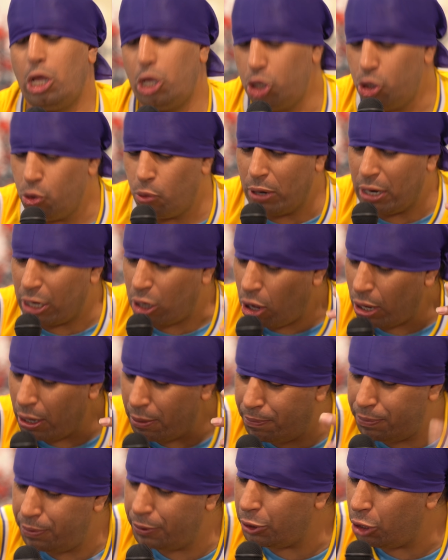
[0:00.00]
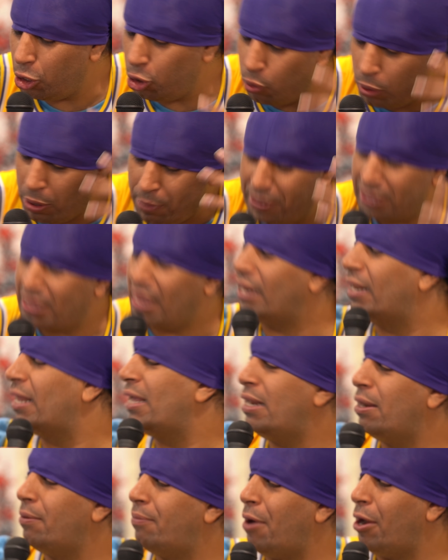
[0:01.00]
you want to kind of be that
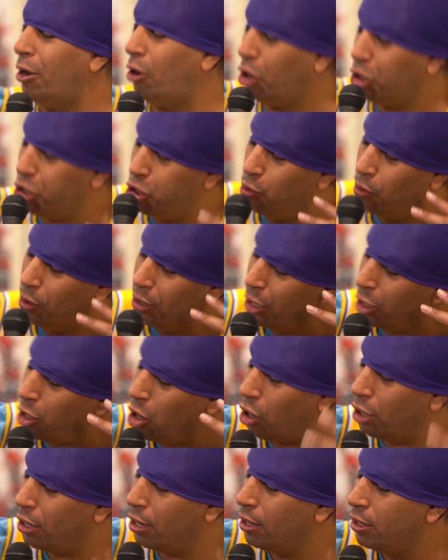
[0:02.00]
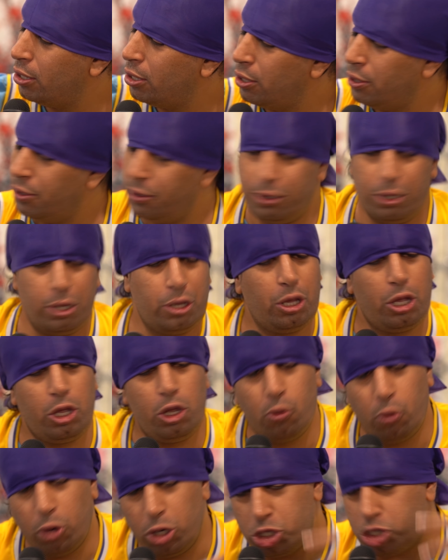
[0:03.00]
leader, bro. Like you want to kind of
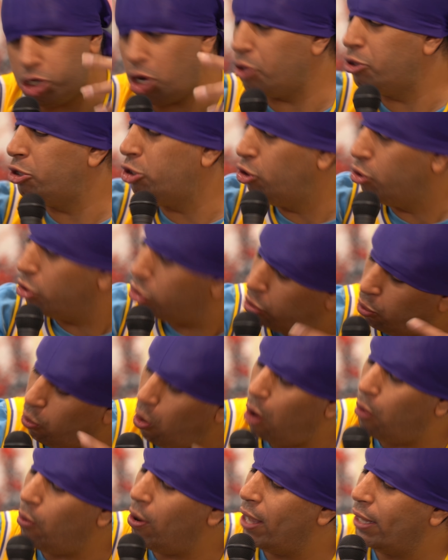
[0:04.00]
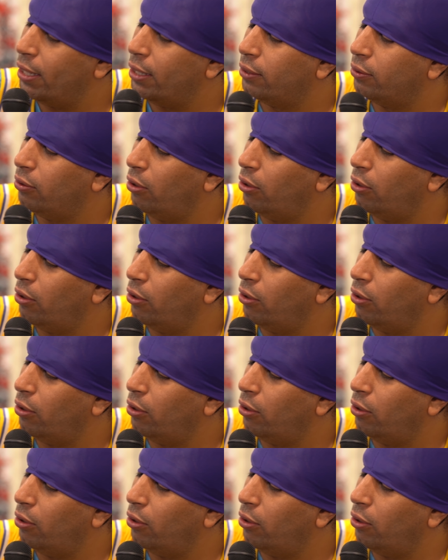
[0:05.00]
you want to show the youth the right way.